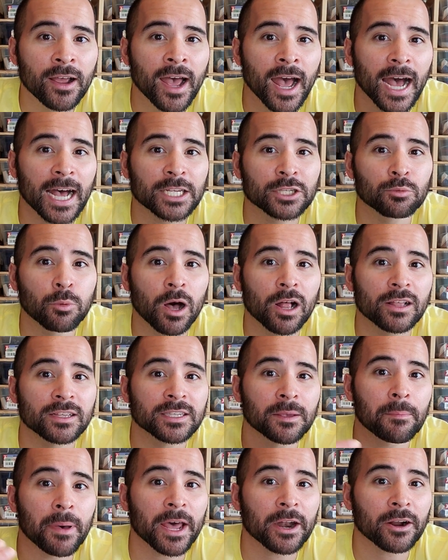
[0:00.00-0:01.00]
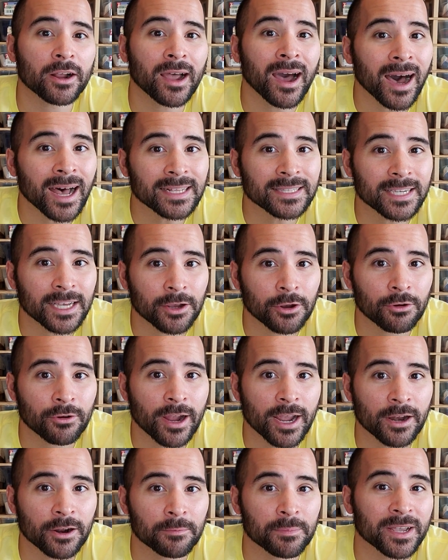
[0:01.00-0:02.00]
as well as a better content
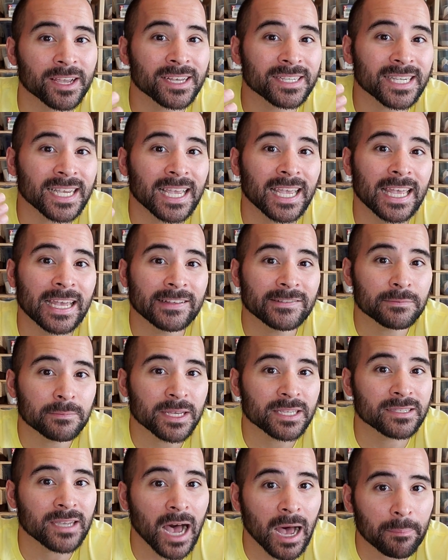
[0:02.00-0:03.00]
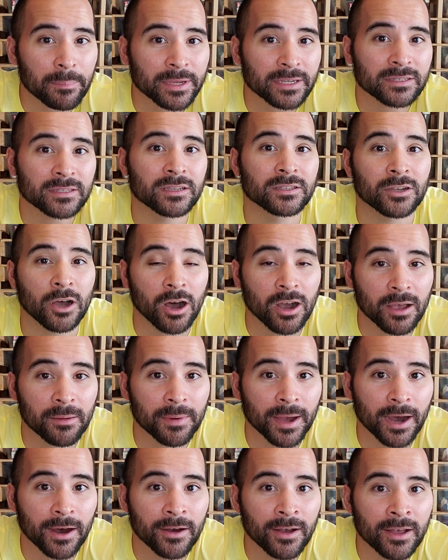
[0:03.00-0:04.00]
creator because it gives me topics to talk
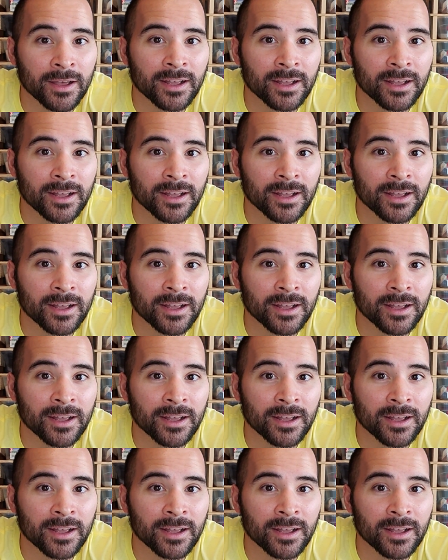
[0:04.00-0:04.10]
about.